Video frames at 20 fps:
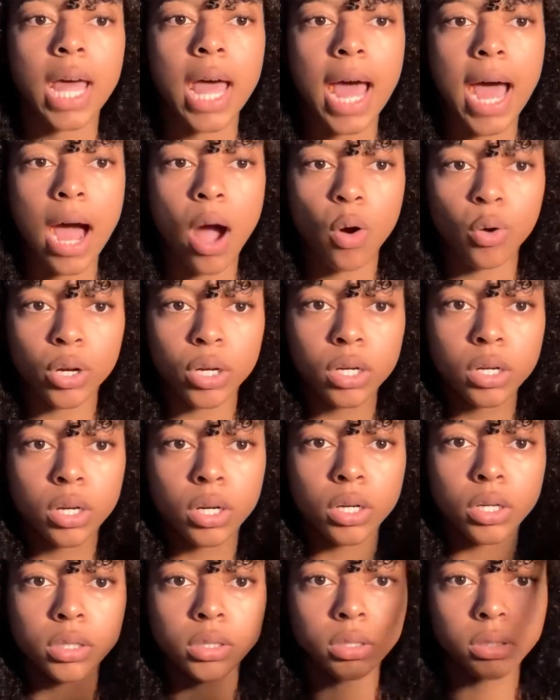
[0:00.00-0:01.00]
outer
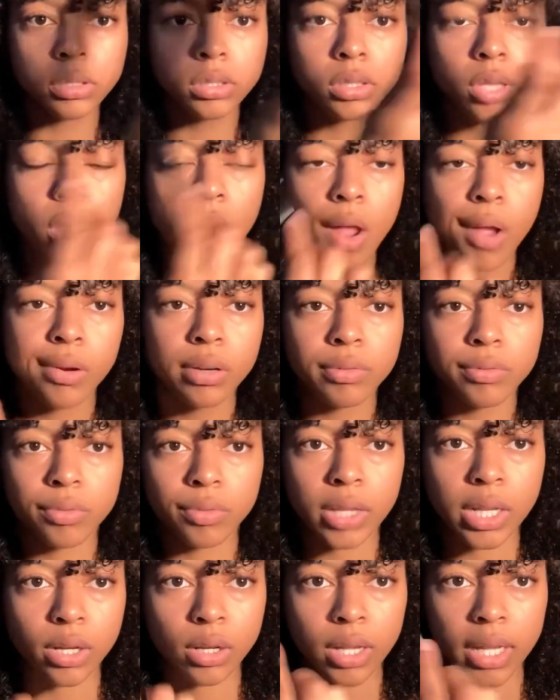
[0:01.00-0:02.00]
curls
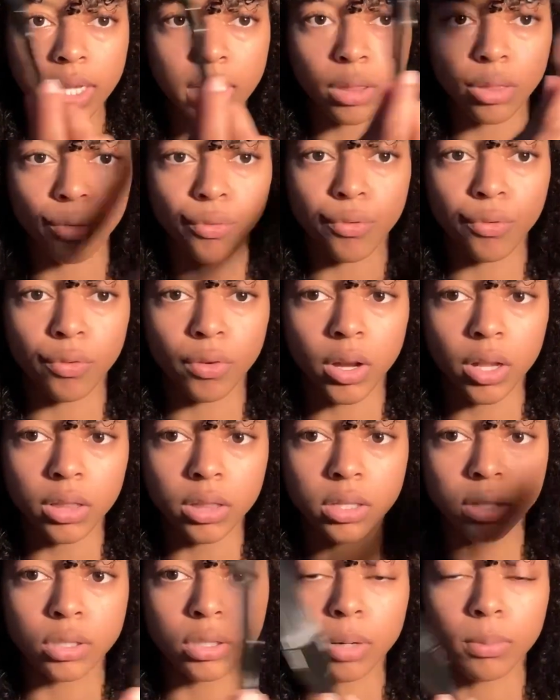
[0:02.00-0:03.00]
that are like in the front,
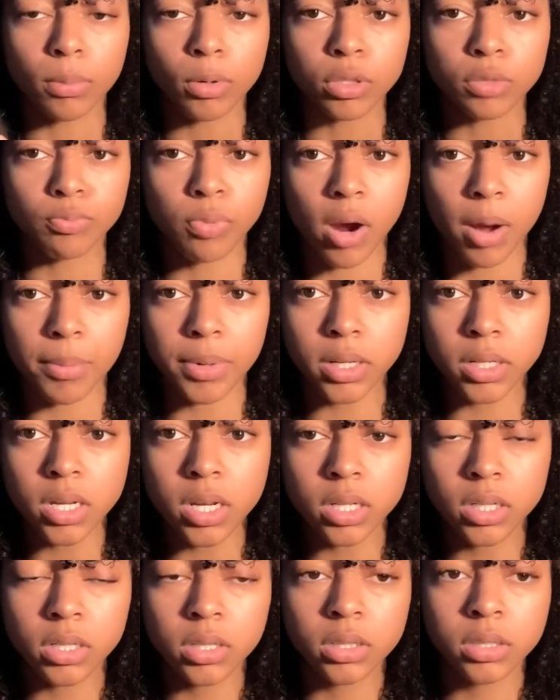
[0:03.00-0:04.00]
that are most prominent,
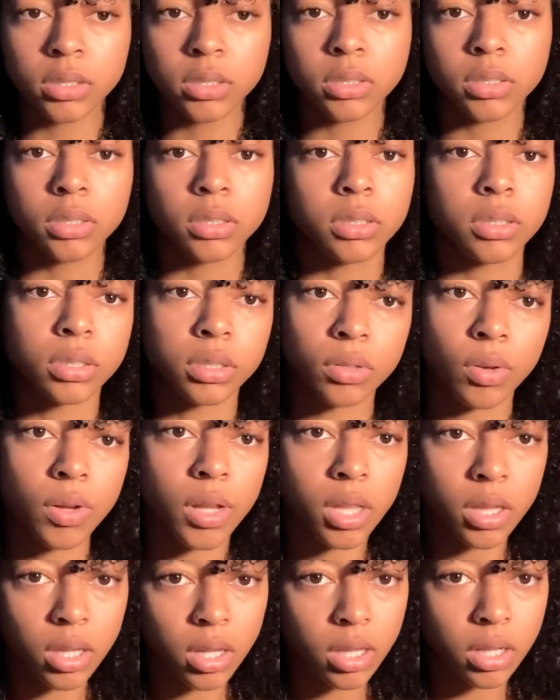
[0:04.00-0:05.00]
just so it
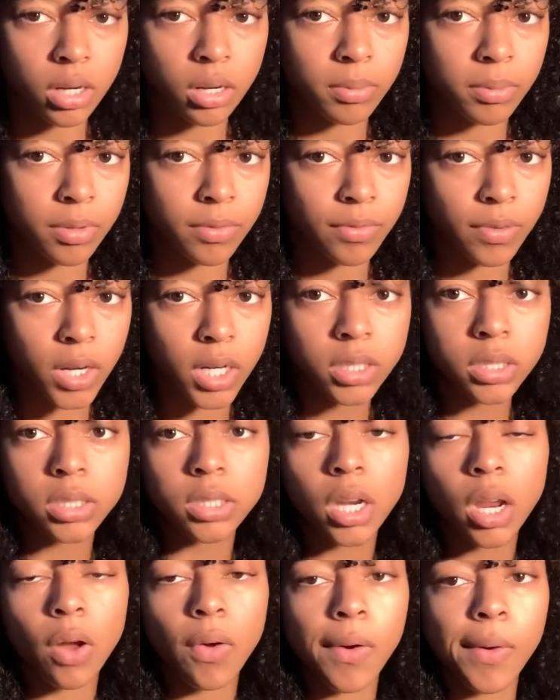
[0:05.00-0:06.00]
can look a little bit fresh.
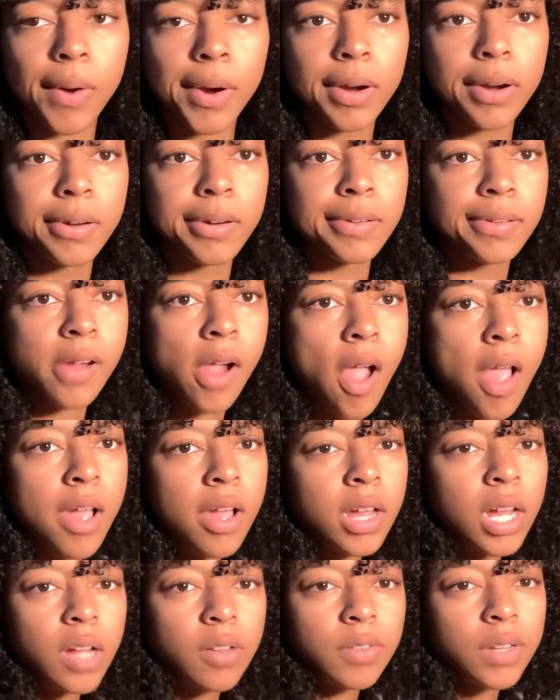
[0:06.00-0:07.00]
Or
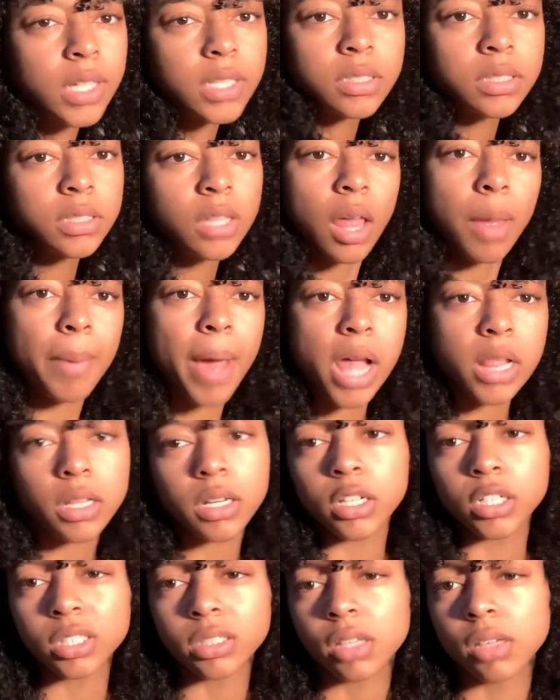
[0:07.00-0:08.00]
if it doesn't look that bad, then
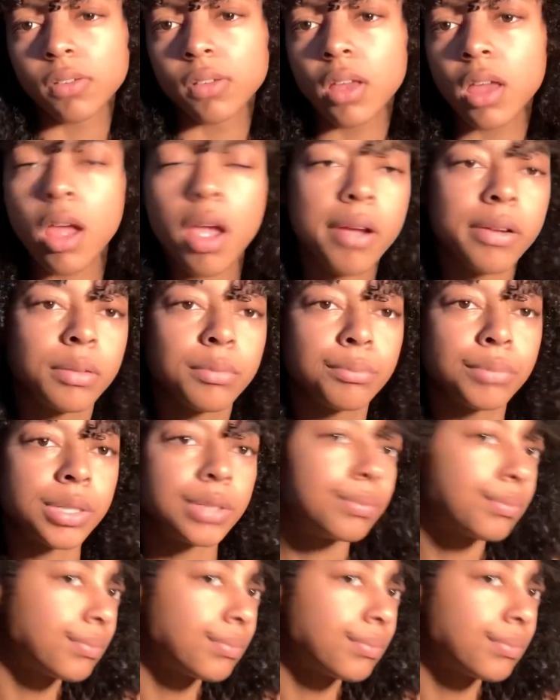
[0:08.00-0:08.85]
I'll just leave it. But